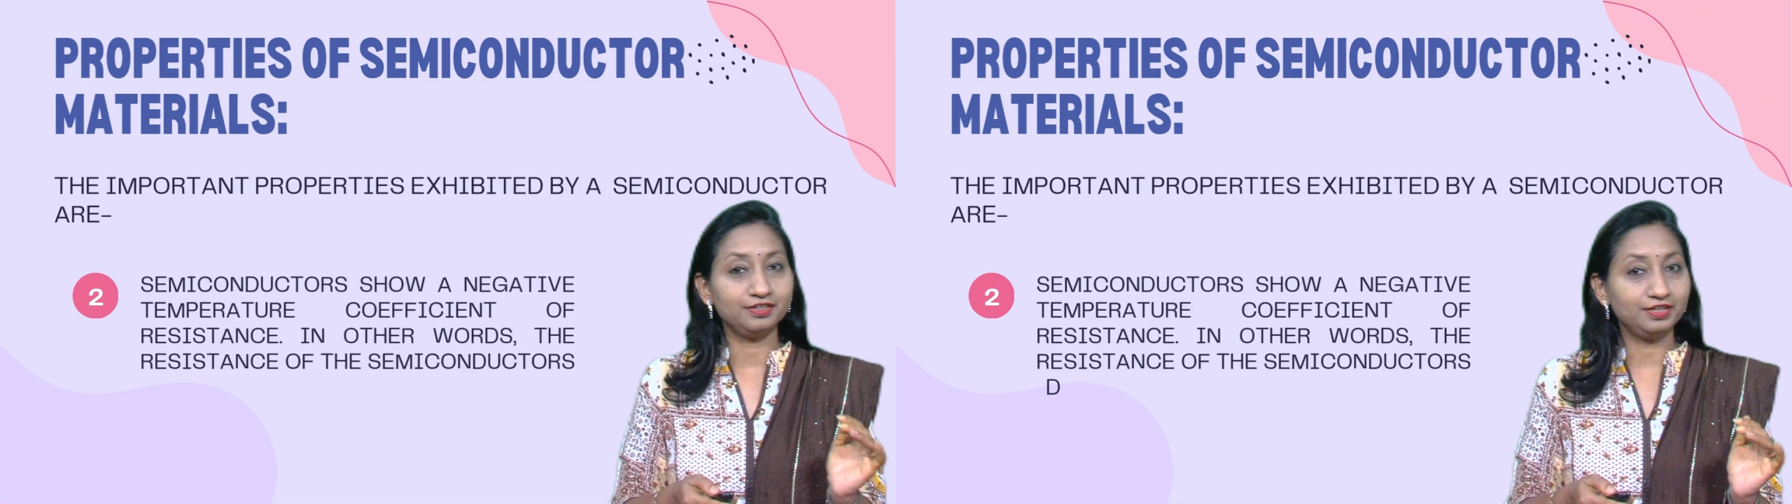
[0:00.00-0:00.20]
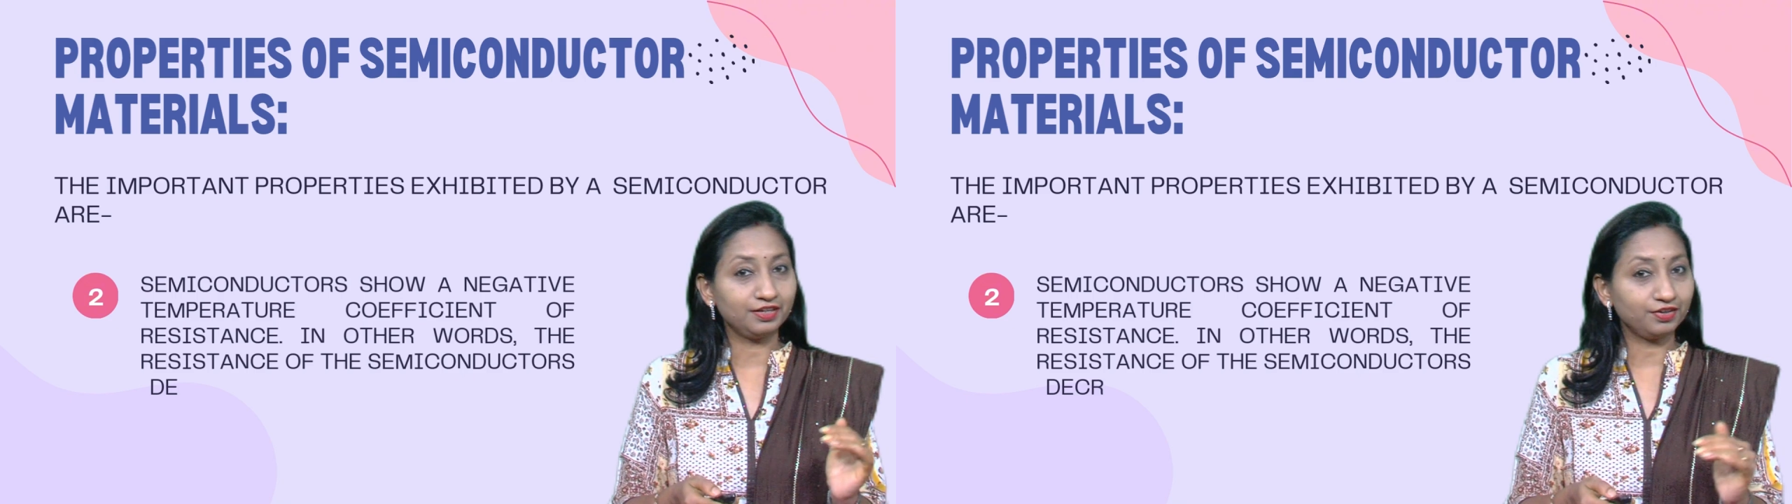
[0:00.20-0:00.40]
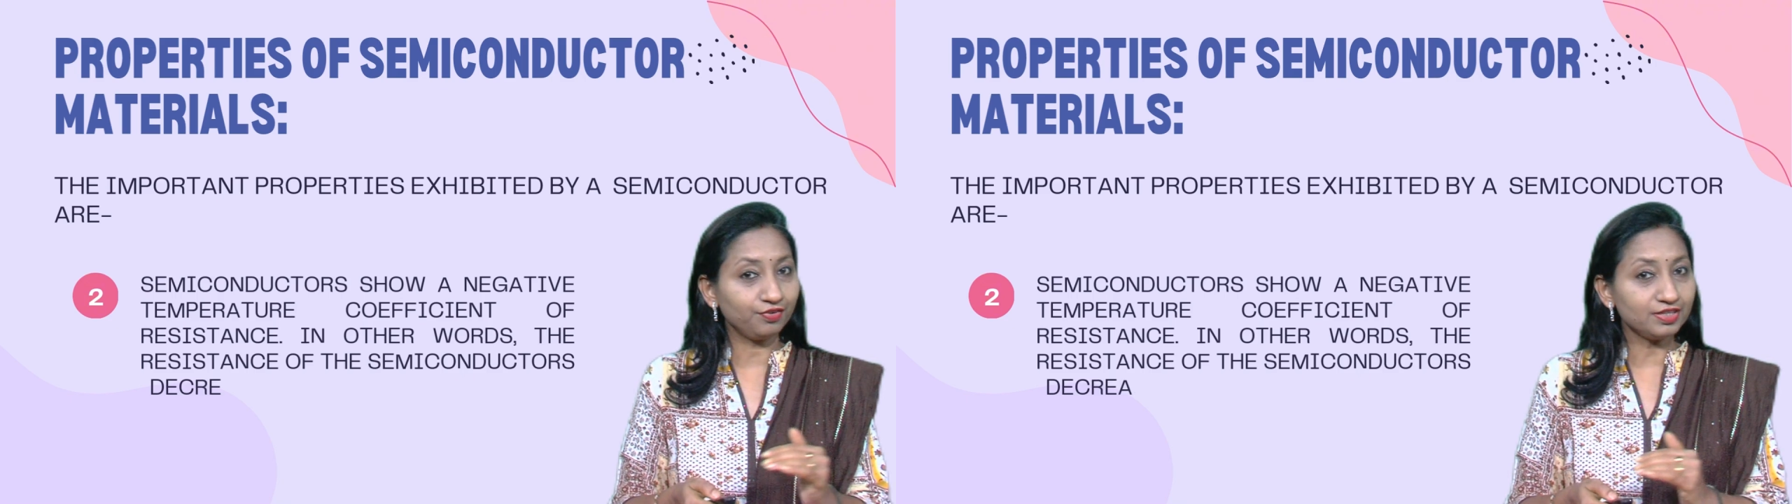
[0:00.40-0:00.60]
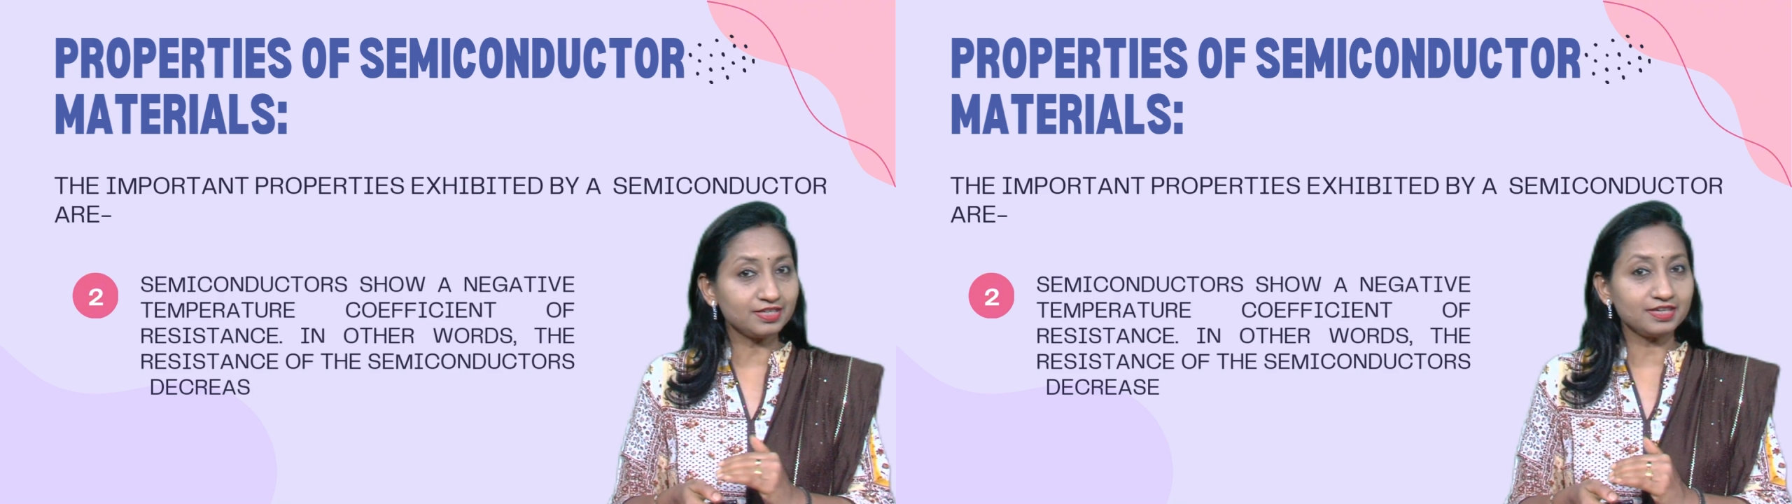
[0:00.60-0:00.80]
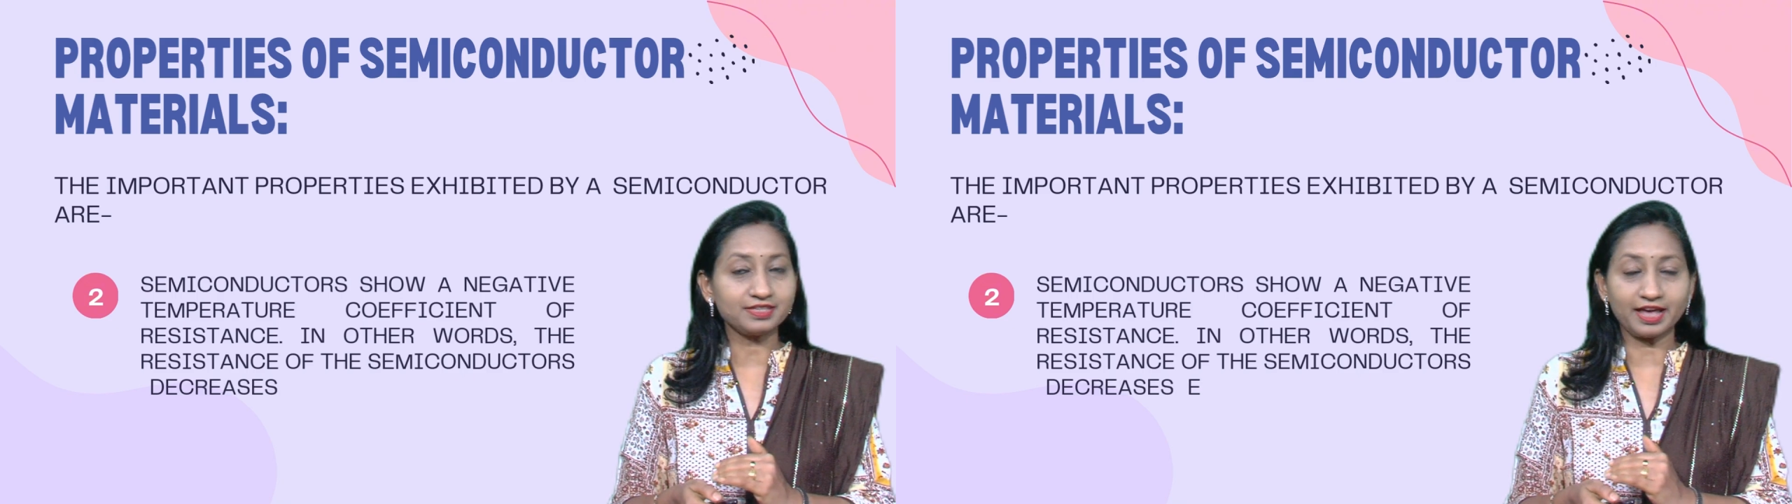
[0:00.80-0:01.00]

decreases